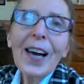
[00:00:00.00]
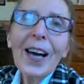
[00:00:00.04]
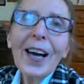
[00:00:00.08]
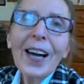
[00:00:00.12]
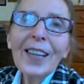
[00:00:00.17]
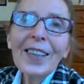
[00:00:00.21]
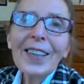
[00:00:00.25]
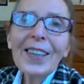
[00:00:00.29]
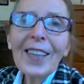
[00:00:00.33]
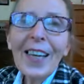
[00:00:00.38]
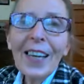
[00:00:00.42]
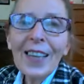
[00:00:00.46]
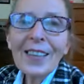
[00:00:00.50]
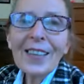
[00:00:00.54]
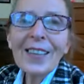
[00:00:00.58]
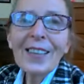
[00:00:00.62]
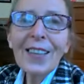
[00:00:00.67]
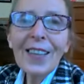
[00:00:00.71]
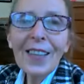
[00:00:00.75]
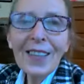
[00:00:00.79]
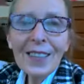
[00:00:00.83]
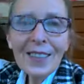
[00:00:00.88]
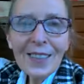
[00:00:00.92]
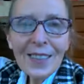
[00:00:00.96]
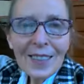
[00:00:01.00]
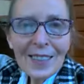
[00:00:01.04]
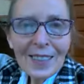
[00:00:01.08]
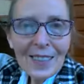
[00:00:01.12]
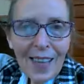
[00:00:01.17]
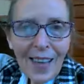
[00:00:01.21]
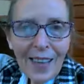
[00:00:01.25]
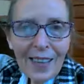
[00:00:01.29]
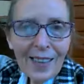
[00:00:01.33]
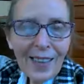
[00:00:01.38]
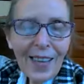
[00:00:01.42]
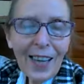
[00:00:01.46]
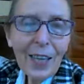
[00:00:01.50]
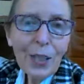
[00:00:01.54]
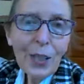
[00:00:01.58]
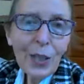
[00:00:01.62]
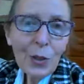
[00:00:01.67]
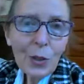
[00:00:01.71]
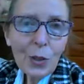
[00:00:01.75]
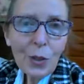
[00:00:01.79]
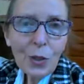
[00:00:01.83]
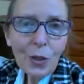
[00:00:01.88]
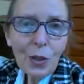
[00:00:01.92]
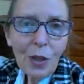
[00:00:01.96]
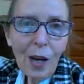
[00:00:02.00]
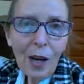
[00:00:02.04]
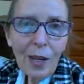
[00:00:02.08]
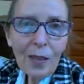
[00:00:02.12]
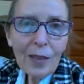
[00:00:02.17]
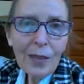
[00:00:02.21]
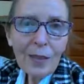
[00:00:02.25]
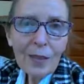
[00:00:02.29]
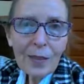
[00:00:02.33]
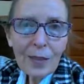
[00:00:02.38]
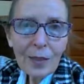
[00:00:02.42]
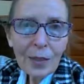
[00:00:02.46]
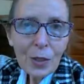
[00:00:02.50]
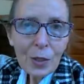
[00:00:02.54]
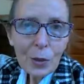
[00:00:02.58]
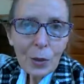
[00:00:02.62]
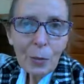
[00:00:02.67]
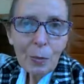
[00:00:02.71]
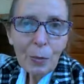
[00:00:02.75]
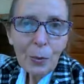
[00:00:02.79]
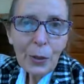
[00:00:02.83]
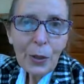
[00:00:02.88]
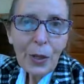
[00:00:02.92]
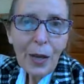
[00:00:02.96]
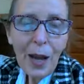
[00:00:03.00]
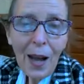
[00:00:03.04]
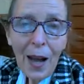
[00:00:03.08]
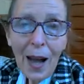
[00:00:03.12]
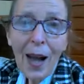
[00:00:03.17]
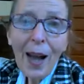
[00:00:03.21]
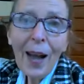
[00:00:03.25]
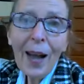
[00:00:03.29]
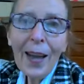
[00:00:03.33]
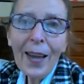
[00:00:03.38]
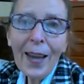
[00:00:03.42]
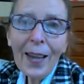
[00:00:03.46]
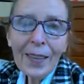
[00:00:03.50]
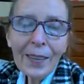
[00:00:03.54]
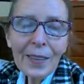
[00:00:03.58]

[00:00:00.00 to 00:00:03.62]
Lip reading: Yet there is this other, I used to call it the super I,